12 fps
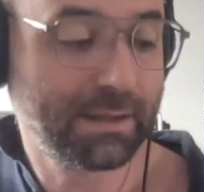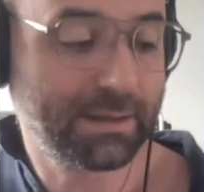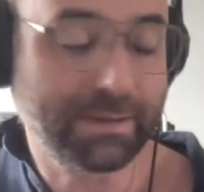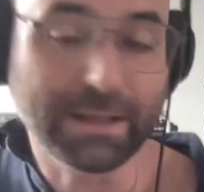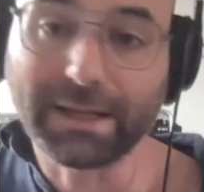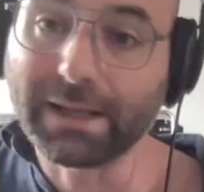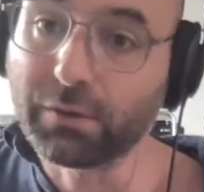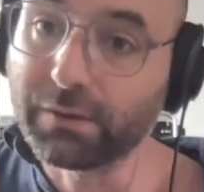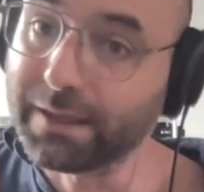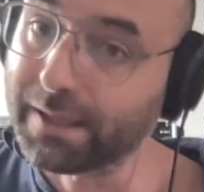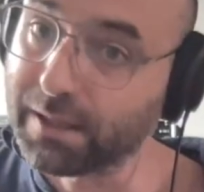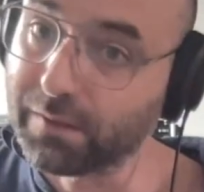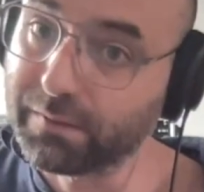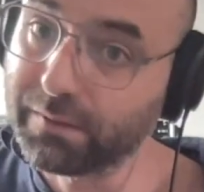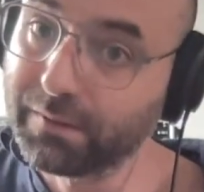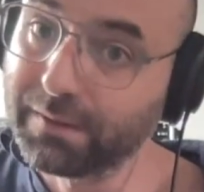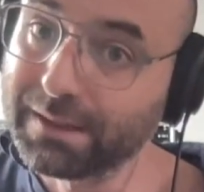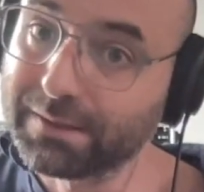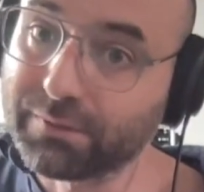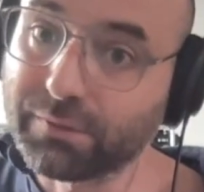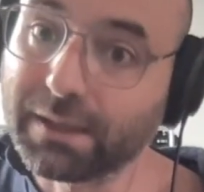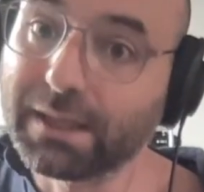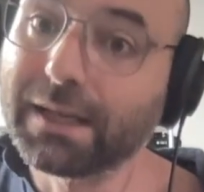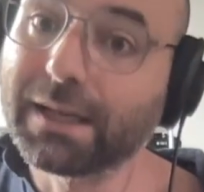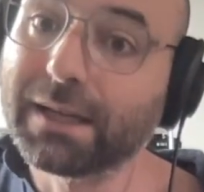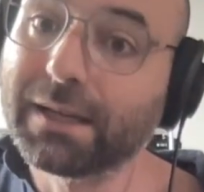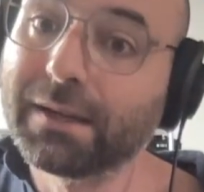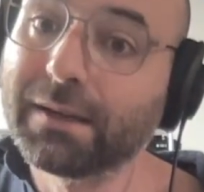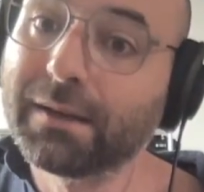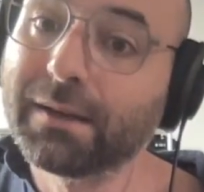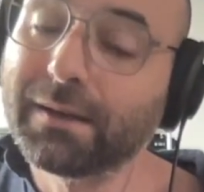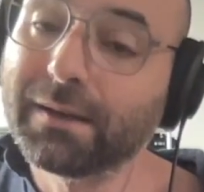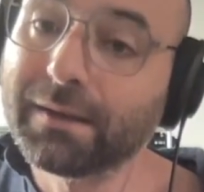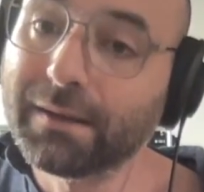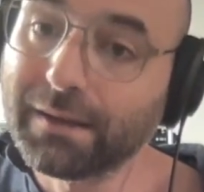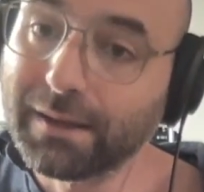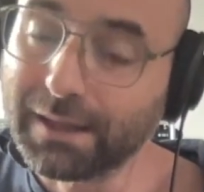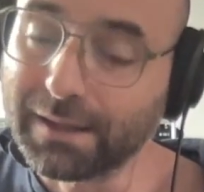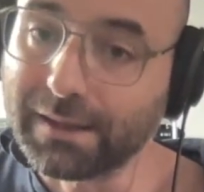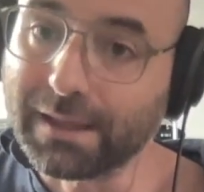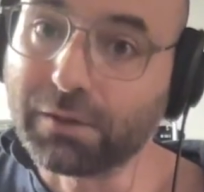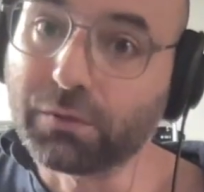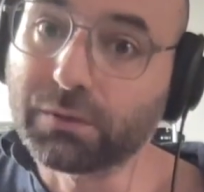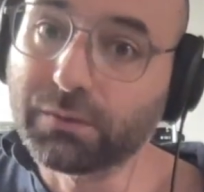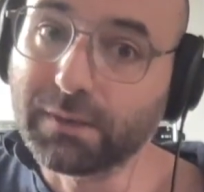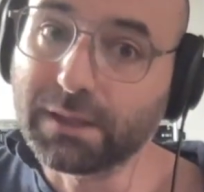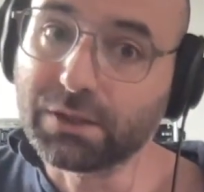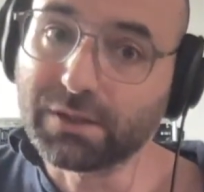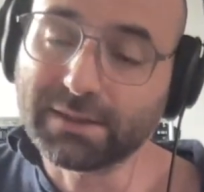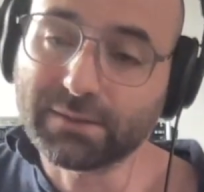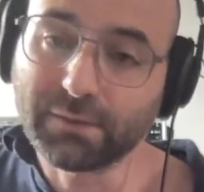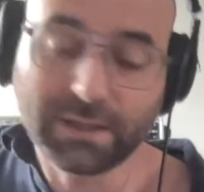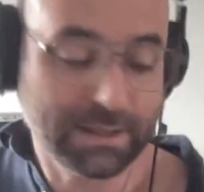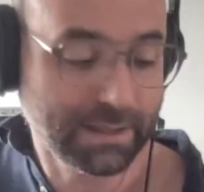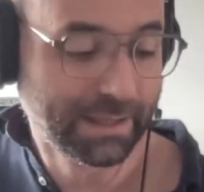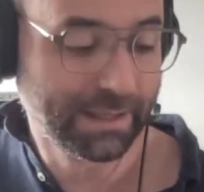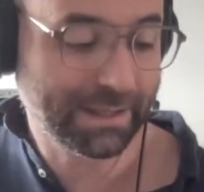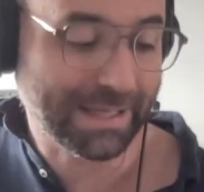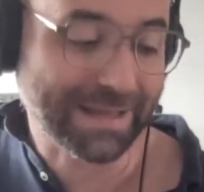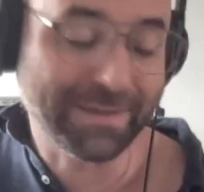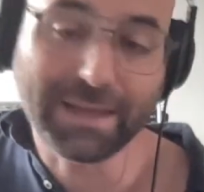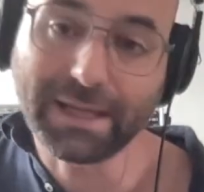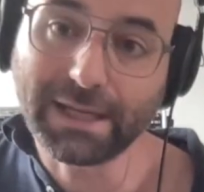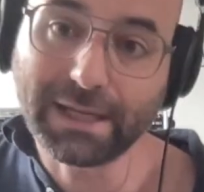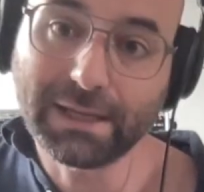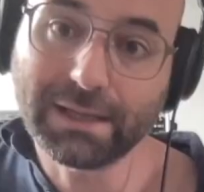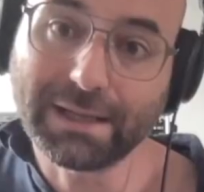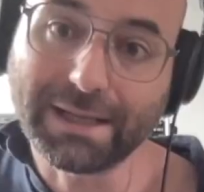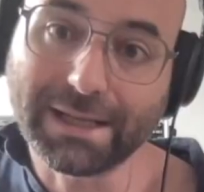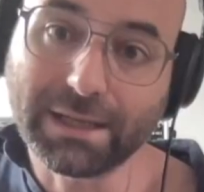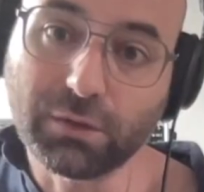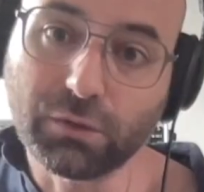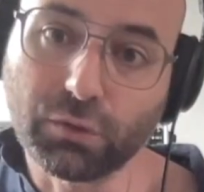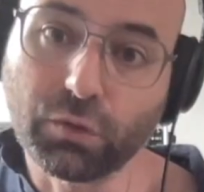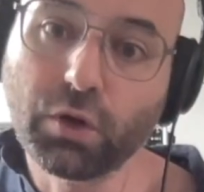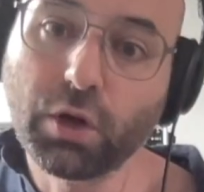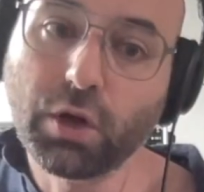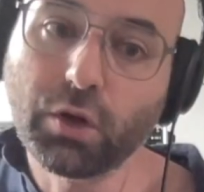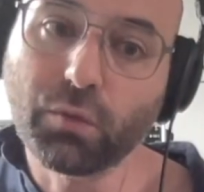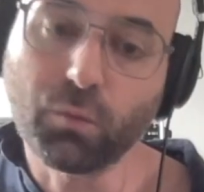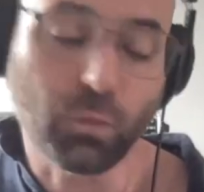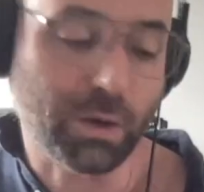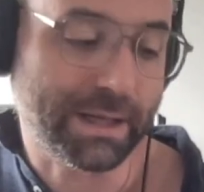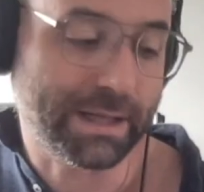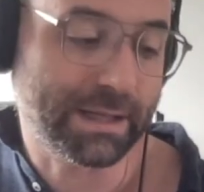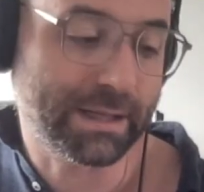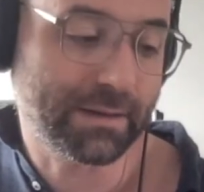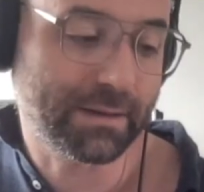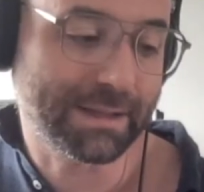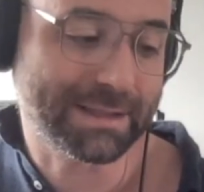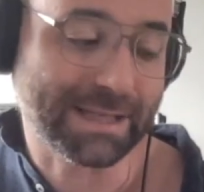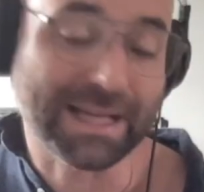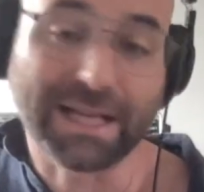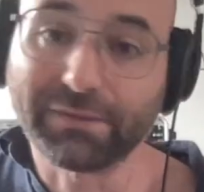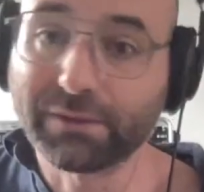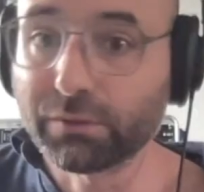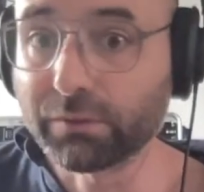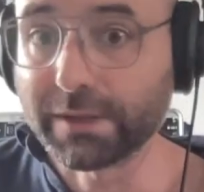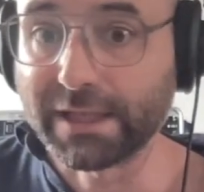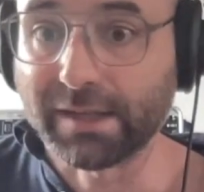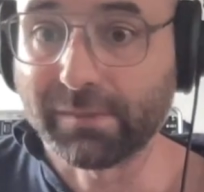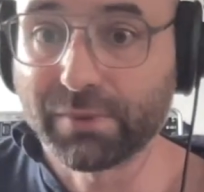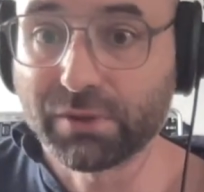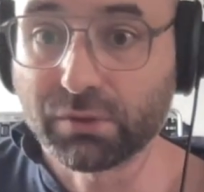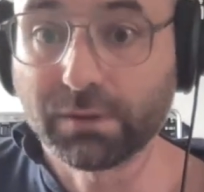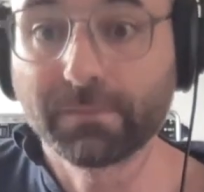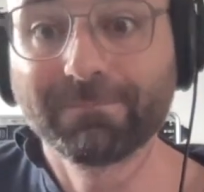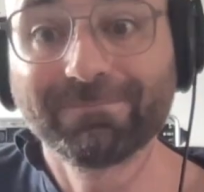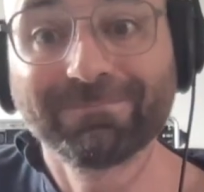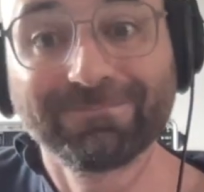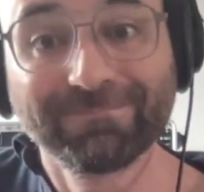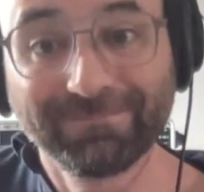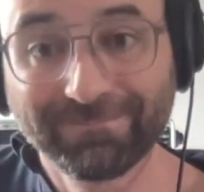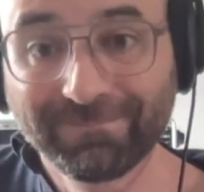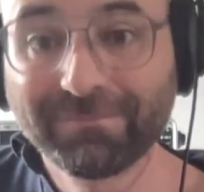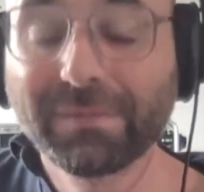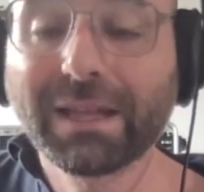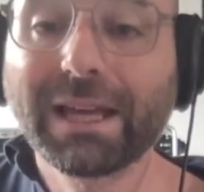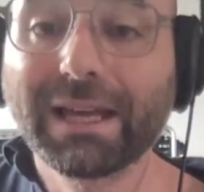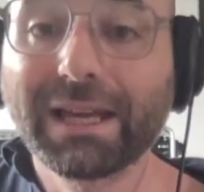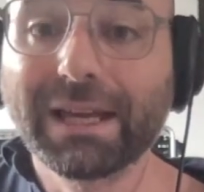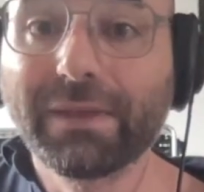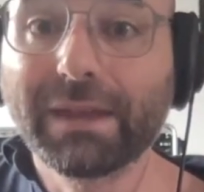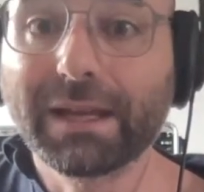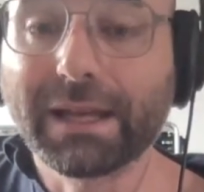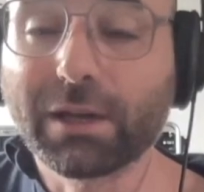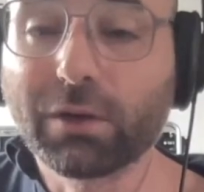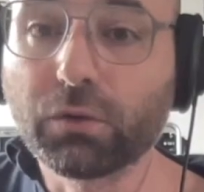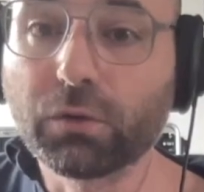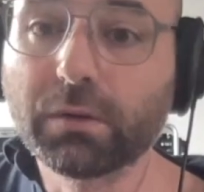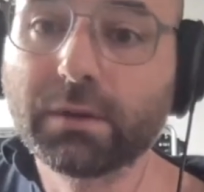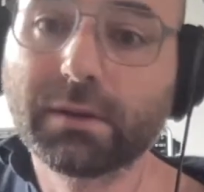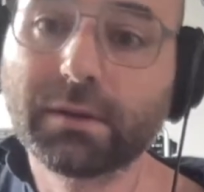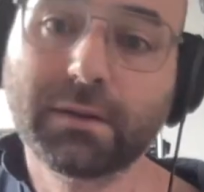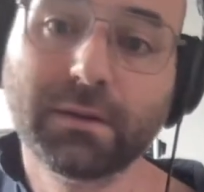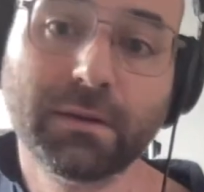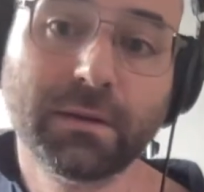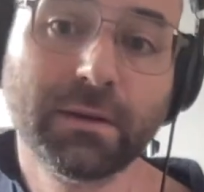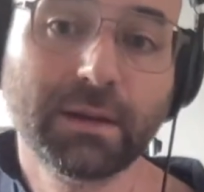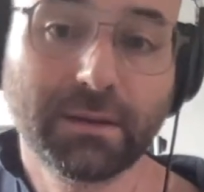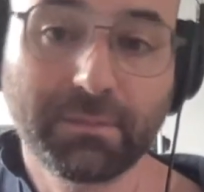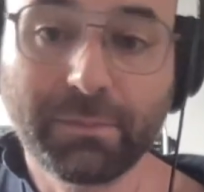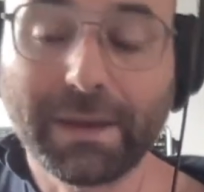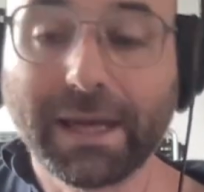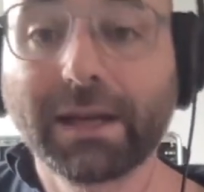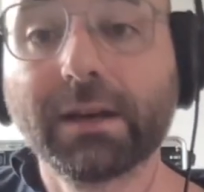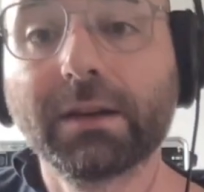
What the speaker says: then I go down D string, and I go to the G string, and then I go one, let's say half tone up, so, and then I go back